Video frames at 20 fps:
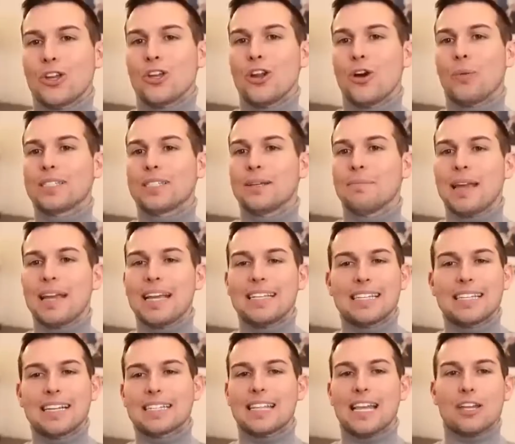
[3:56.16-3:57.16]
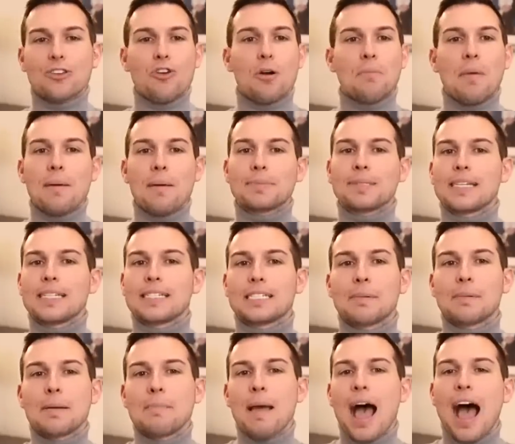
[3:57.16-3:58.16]
You know, what's amazing is that your mom says to
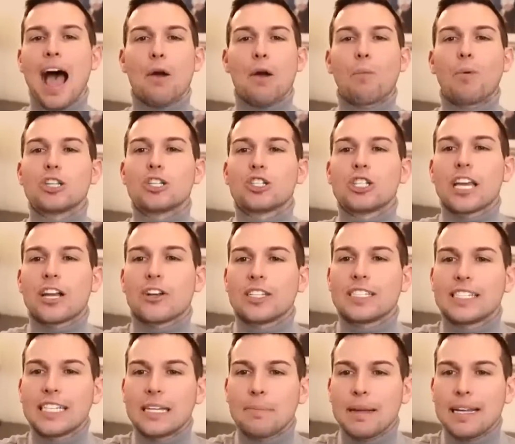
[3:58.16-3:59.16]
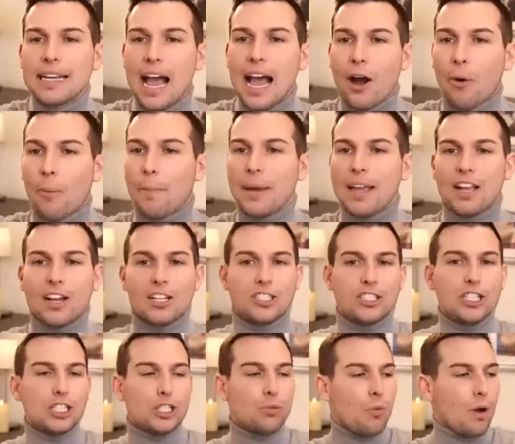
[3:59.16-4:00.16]
me, Matt, I wish they could see me now because
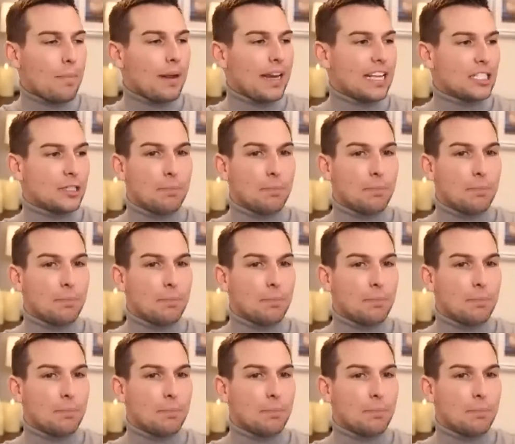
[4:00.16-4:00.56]
this woman is